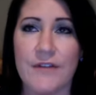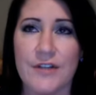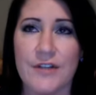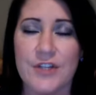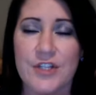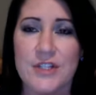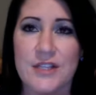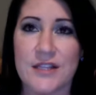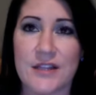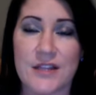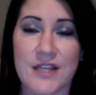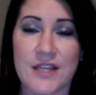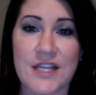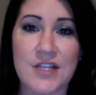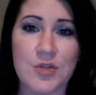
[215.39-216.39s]
And she said
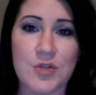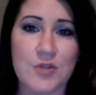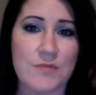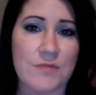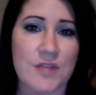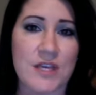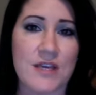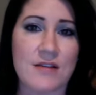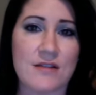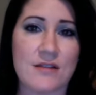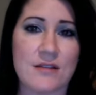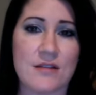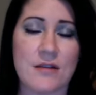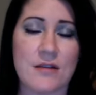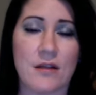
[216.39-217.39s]
that they do some
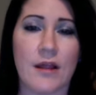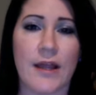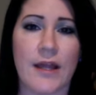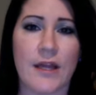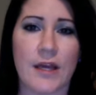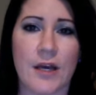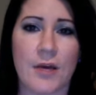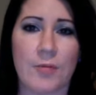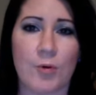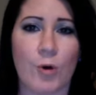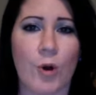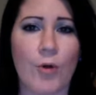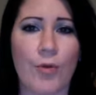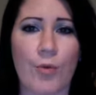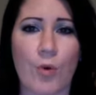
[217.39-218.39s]
things like
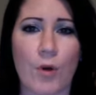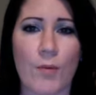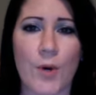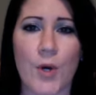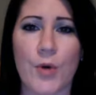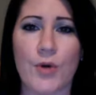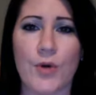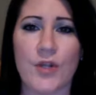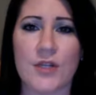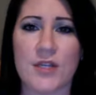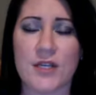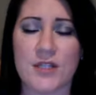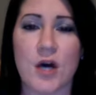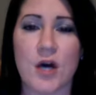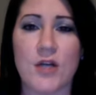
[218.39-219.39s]
growth hormone and
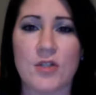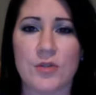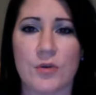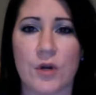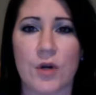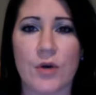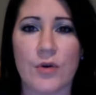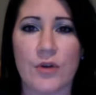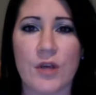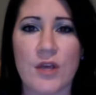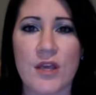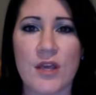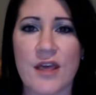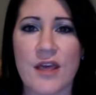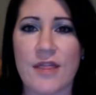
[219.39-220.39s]
testosterone
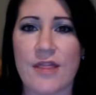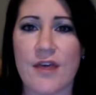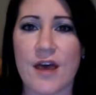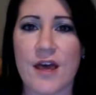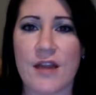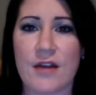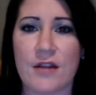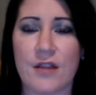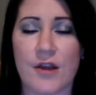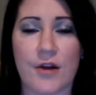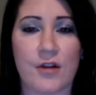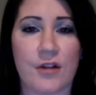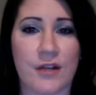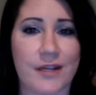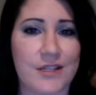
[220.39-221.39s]
that their
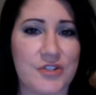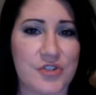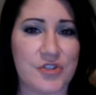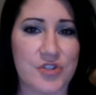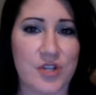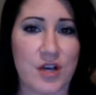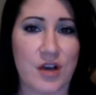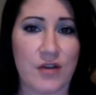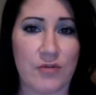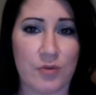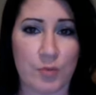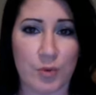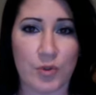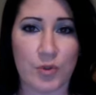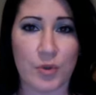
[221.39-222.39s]
clinic's just not
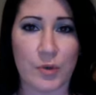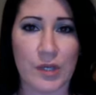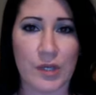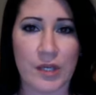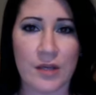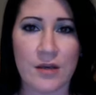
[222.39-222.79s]
comfortable doing.